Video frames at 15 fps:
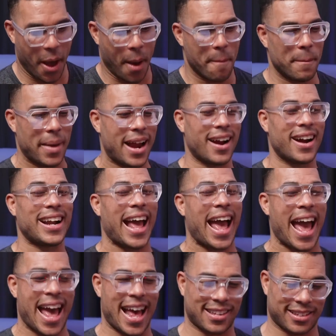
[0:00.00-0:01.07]
Merritt
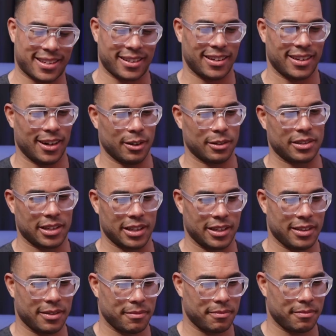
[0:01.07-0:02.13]
asks, Osi,
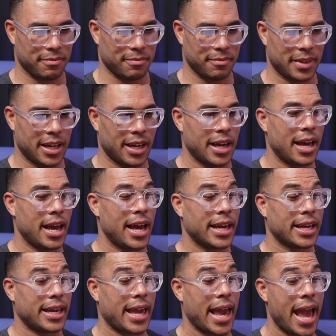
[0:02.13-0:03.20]

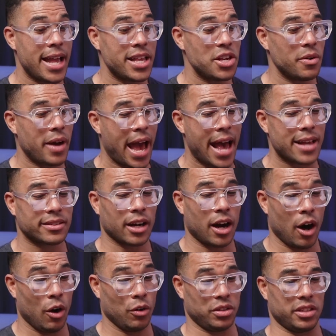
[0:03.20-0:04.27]
can you ask
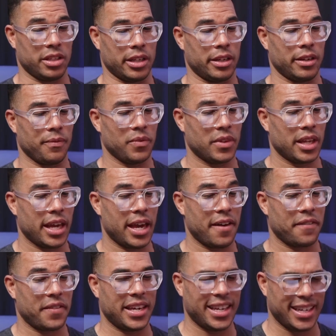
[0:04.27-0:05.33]
Osi
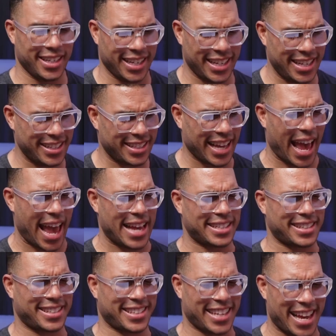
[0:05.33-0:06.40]
if he's a
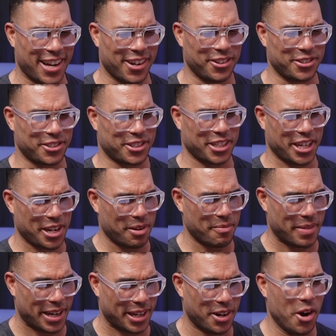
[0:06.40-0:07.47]
single
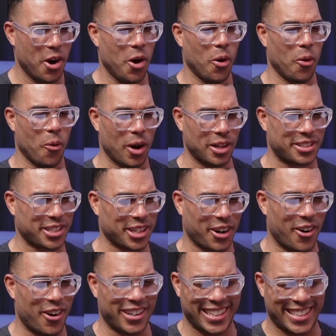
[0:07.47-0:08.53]
gentleman who wants to go
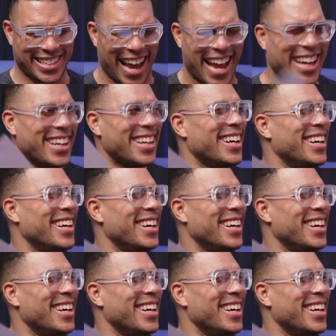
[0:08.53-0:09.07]
on a date?